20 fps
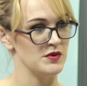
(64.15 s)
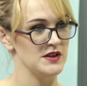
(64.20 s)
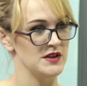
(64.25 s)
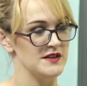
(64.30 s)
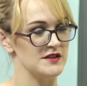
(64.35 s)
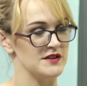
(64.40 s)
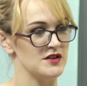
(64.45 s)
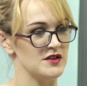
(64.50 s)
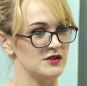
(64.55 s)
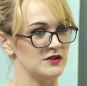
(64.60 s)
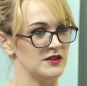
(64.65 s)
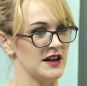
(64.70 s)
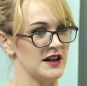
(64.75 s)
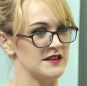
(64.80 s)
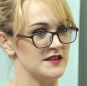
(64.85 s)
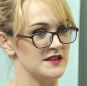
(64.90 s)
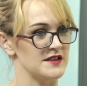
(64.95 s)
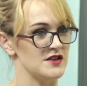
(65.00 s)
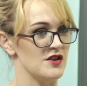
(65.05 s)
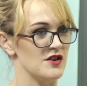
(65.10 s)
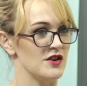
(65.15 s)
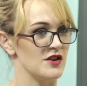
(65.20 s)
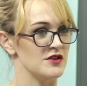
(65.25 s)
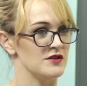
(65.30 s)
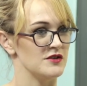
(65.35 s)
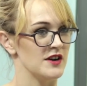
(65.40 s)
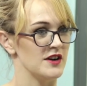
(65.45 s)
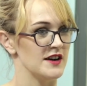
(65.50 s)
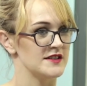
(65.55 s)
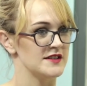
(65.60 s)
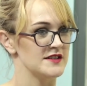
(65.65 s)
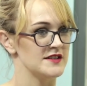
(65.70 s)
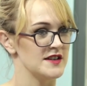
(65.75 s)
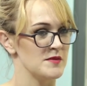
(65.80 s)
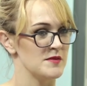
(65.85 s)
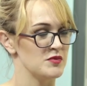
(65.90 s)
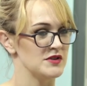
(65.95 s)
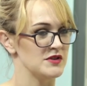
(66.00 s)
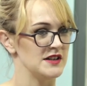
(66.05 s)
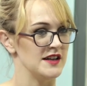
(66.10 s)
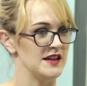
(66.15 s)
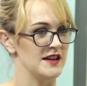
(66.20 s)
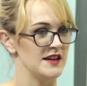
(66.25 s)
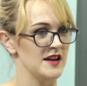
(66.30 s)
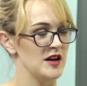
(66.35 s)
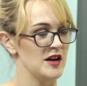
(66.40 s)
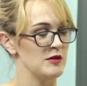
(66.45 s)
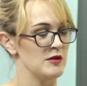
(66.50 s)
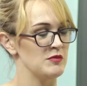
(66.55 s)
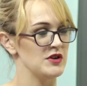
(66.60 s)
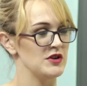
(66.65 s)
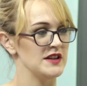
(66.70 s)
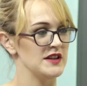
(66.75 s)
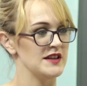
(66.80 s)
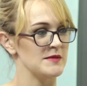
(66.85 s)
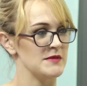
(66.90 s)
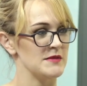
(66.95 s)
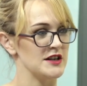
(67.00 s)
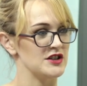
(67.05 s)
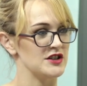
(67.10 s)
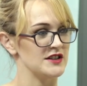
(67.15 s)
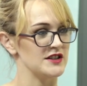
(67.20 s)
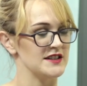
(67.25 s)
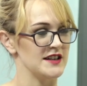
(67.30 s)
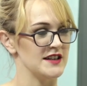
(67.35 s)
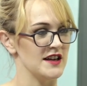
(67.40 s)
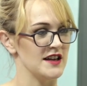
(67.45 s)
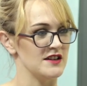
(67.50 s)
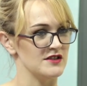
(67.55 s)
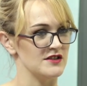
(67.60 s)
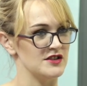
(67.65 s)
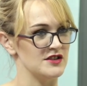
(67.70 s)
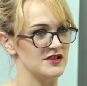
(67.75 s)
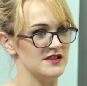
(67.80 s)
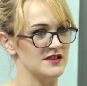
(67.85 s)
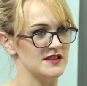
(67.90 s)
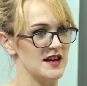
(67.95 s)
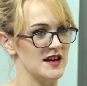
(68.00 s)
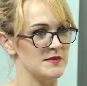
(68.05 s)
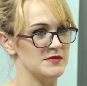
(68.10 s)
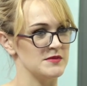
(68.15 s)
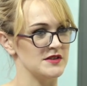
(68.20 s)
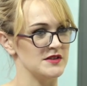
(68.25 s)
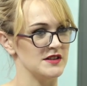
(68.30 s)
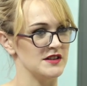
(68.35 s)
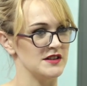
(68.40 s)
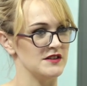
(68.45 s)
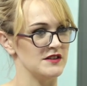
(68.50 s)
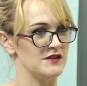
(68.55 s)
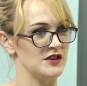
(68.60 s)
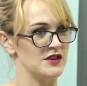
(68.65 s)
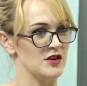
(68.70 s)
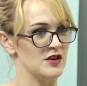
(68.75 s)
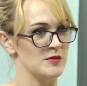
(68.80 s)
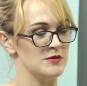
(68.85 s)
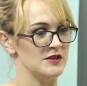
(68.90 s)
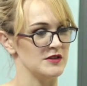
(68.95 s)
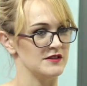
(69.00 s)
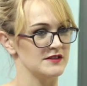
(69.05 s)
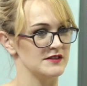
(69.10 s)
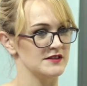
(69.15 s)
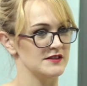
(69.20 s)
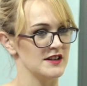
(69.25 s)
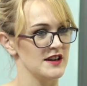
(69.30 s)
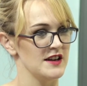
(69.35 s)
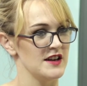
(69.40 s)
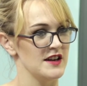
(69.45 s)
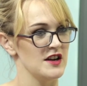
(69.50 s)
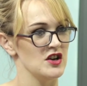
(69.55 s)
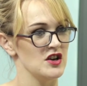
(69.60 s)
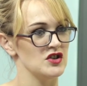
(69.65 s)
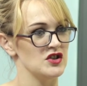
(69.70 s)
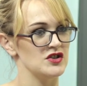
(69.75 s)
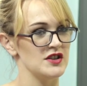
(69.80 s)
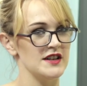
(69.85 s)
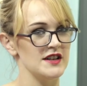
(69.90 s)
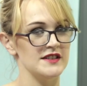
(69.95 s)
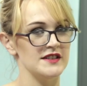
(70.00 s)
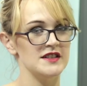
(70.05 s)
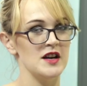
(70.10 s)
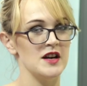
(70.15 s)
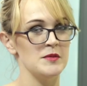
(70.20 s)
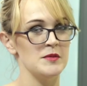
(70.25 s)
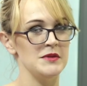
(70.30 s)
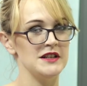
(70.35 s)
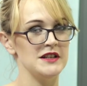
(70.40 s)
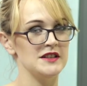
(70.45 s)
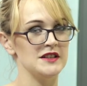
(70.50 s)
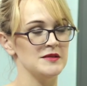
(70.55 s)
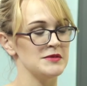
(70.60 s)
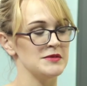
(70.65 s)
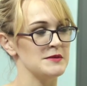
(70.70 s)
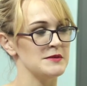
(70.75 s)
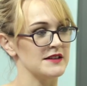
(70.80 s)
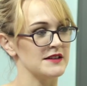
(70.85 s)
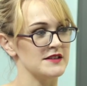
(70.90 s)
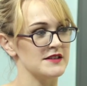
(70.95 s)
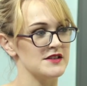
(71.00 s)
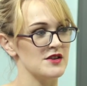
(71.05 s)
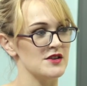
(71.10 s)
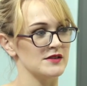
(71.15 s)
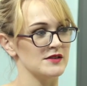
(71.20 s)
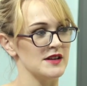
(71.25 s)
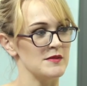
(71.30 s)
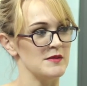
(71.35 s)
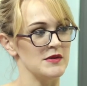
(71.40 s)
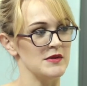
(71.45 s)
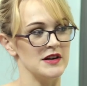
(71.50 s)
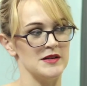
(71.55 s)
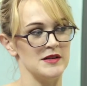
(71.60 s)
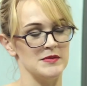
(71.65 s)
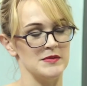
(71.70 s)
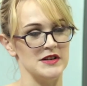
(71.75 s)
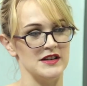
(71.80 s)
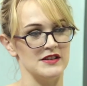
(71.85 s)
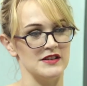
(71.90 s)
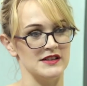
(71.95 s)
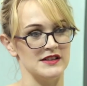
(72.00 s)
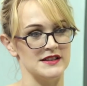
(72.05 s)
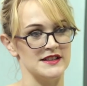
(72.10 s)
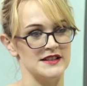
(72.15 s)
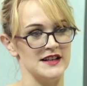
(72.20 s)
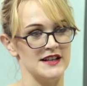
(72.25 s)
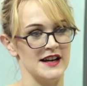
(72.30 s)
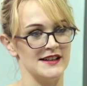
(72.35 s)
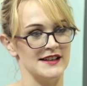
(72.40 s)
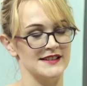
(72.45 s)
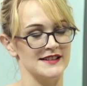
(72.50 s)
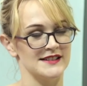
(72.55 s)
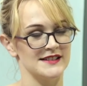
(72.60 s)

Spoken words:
brilliant songwriters in your own right, separately, putting that magic together is just absolutely phenomenal. So now tell me a little bit about the song that we're going to be hearing today.